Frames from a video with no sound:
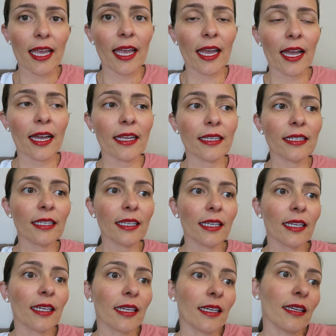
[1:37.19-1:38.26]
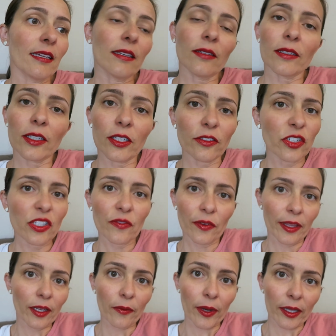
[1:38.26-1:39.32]
and he, you know, just for
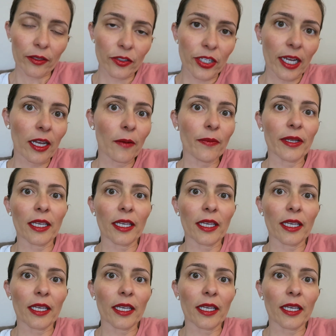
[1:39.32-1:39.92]
like a regular checkup,